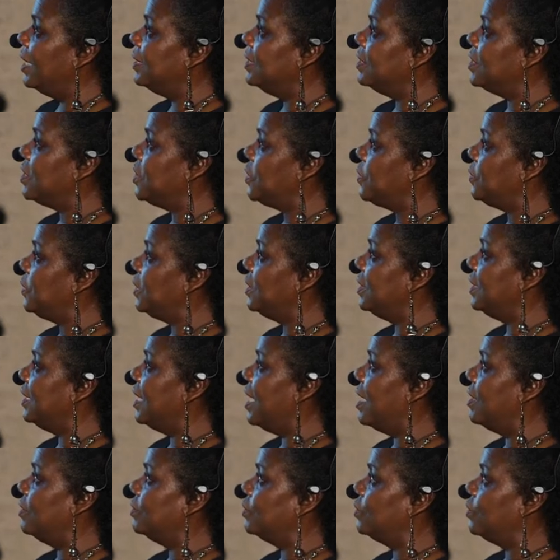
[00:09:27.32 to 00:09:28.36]
And this is really
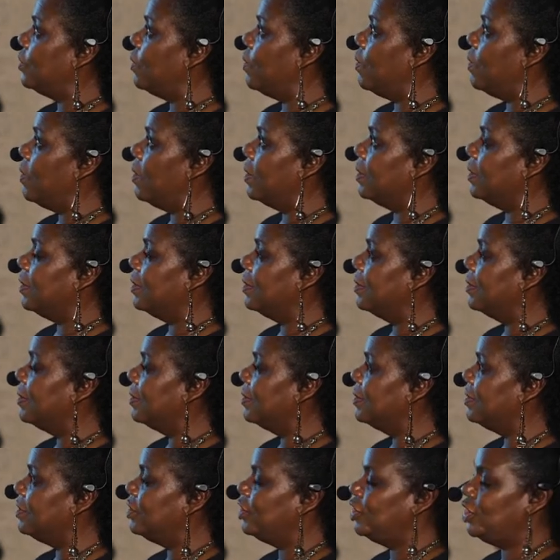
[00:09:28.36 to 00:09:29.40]
our dog
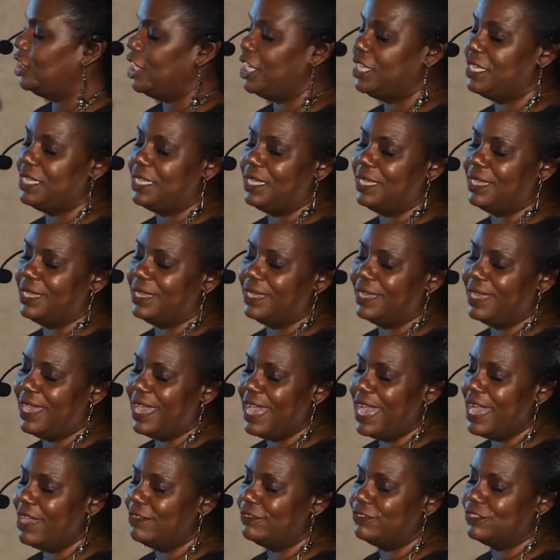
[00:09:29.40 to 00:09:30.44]
shaking
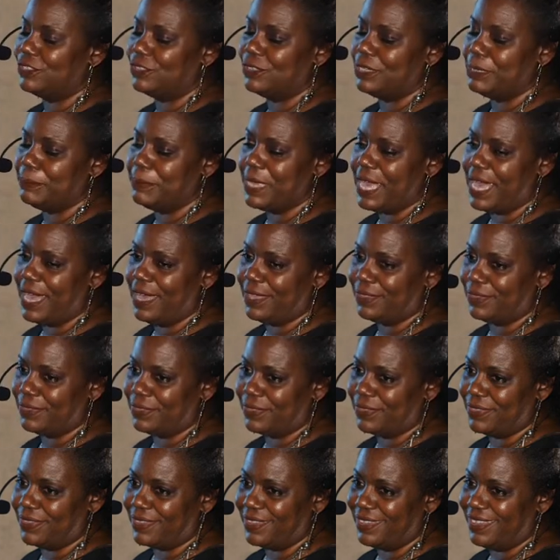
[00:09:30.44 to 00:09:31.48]
after a bath
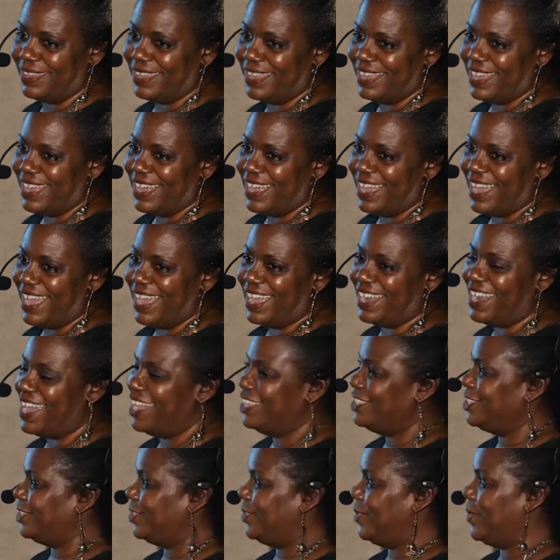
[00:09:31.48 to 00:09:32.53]
and
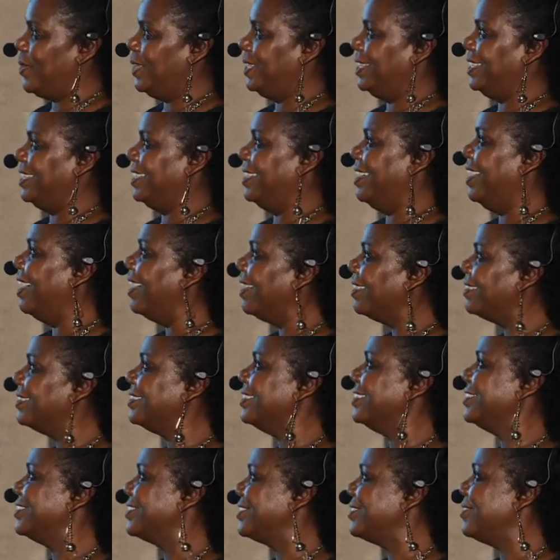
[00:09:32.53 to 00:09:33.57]
I saw it in
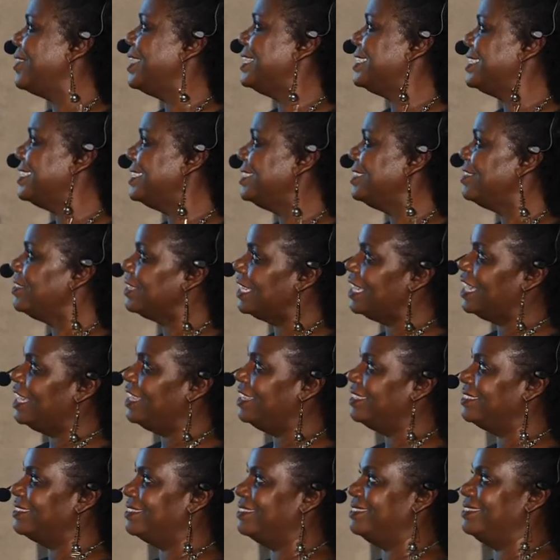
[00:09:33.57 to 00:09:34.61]
color. So I said, okay,
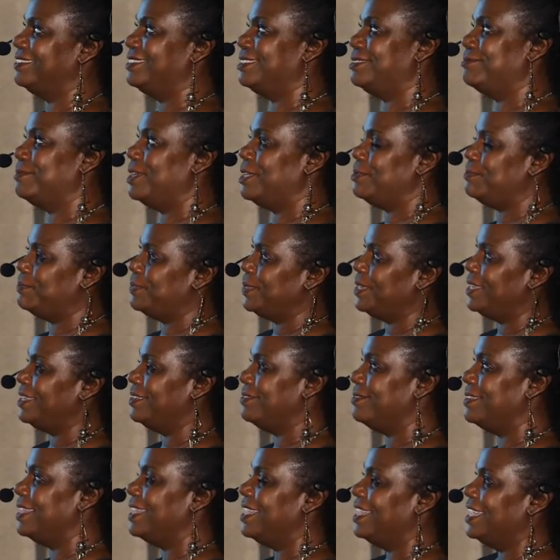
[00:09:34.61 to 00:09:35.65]
this might be,
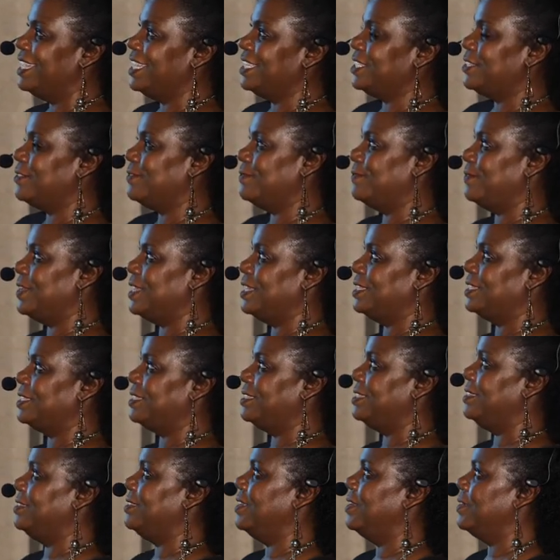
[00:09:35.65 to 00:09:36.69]
it's, it's
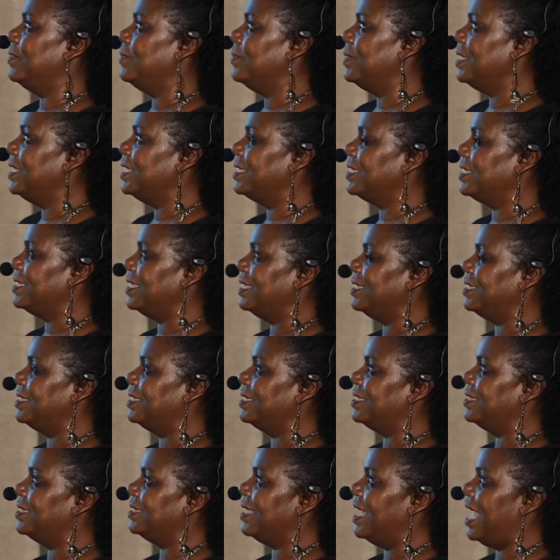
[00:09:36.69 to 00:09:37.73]
you know, it's, it's
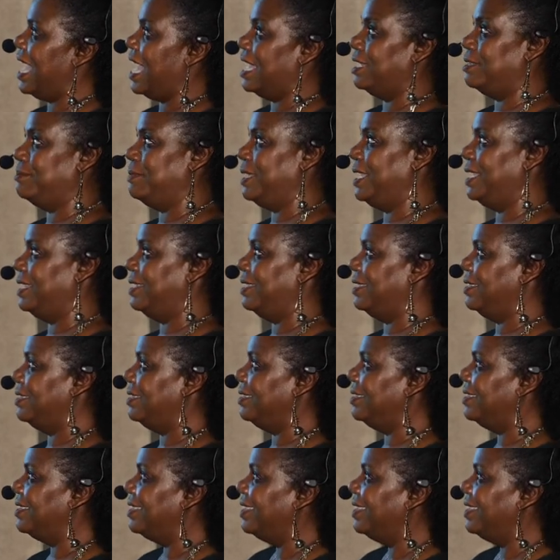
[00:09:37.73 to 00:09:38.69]
animated